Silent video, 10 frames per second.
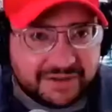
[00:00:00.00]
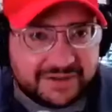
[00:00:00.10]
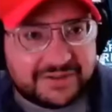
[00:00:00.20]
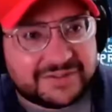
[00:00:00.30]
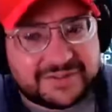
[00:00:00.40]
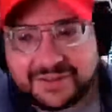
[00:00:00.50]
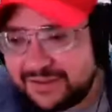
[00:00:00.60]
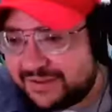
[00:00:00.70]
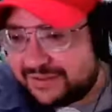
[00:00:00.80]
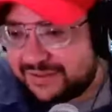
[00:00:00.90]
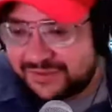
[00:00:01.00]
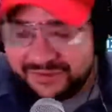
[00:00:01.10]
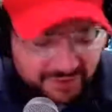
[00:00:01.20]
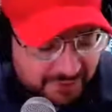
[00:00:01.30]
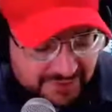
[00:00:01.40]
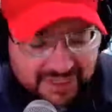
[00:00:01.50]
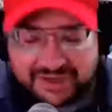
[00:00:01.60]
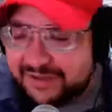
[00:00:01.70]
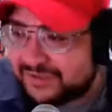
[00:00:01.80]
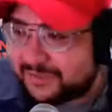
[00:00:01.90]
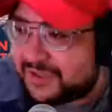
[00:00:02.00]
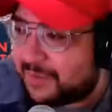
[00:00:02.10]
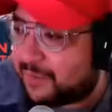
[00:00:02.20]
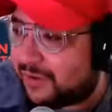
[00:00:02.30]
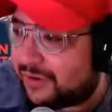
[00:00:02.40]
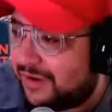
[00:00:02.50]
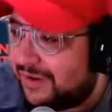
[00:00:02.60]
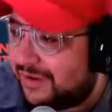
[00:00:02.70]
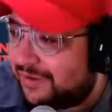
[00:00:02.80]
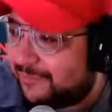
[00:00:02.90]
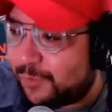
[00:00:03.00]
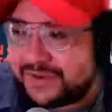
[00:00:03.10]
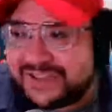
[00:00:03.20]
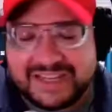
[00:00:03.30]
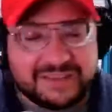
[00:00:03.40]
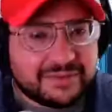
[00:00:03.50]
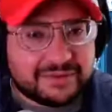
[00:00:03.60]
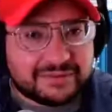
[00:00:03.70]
It's Tuesday, September 14th,